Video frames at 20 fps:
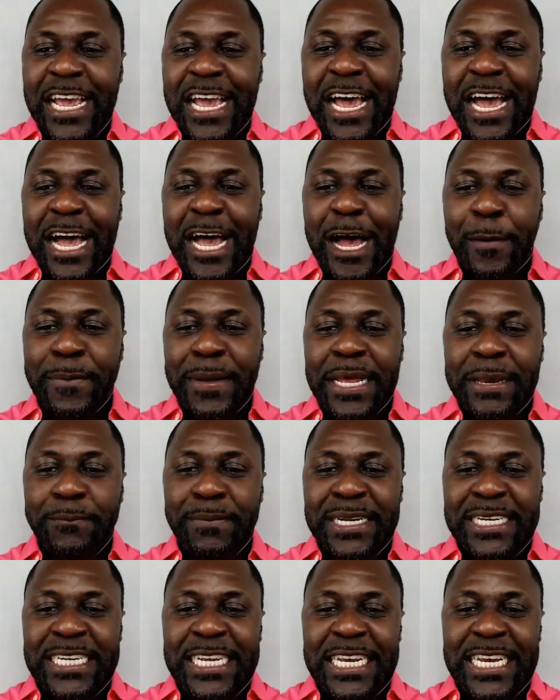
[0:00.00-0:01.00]

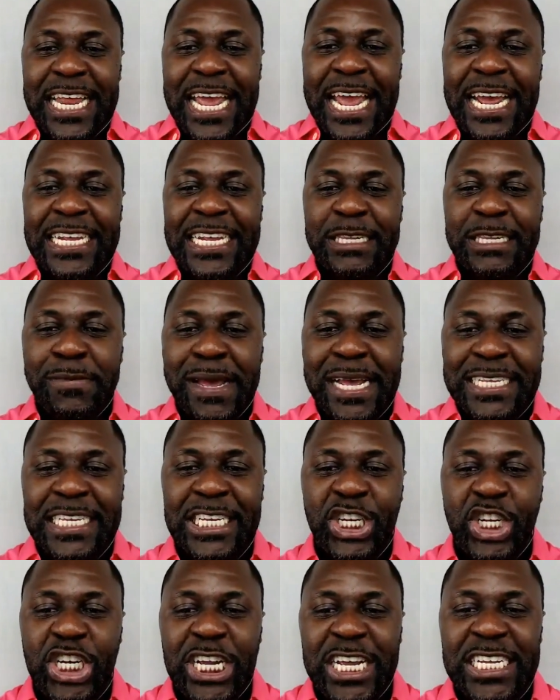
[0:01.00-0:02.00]
But today's
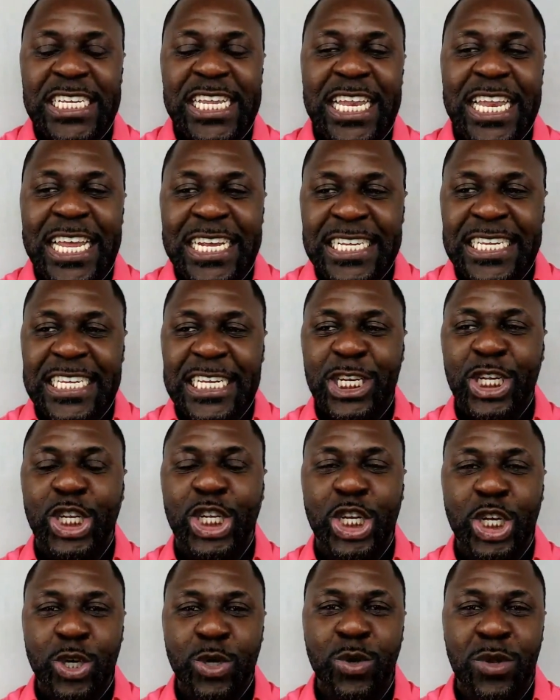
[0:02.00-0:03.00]
message is listen
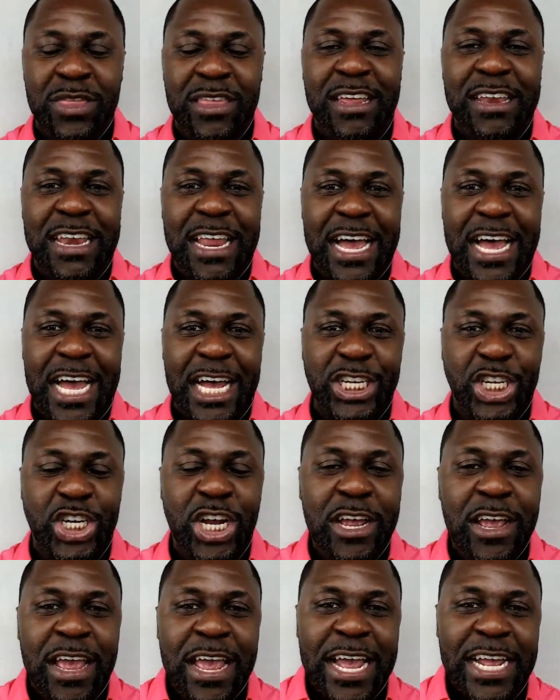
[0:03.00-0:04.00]
to the nudge.
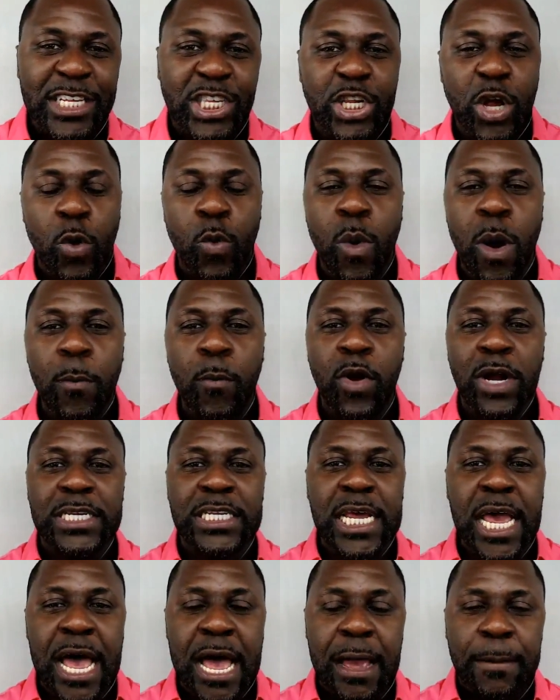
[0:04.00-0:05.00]
And so one more
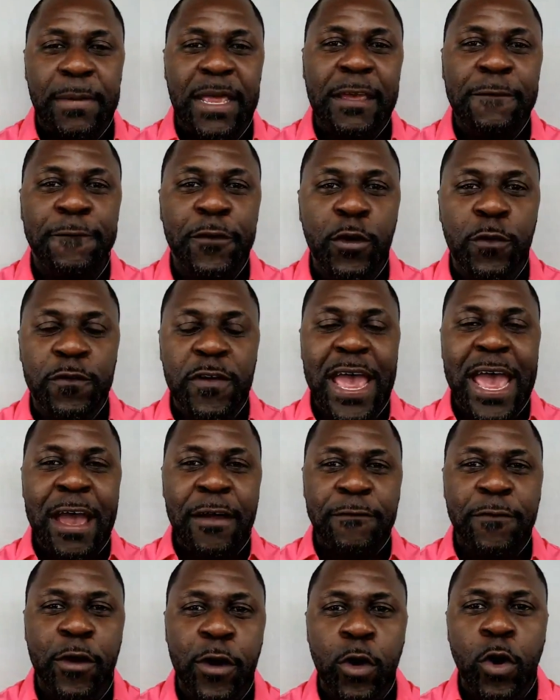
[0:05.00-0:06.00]
time, if you've
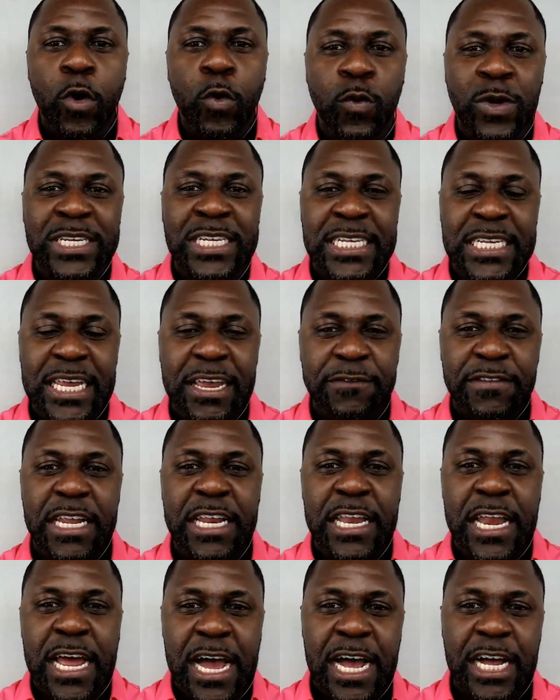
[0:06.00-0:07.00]
ever received a
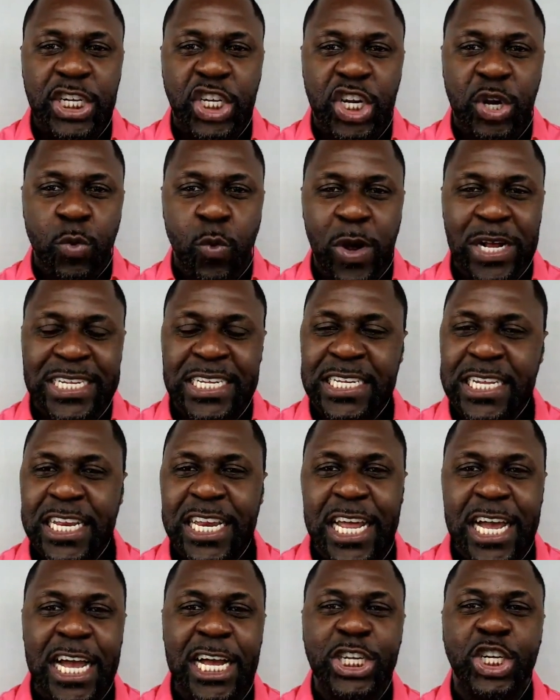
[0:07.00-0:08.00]
nudge, and what's the
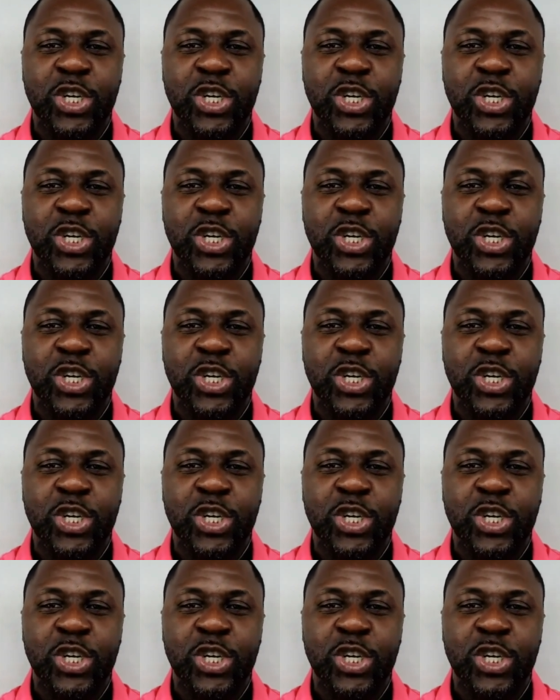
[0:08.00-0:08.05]
nudge?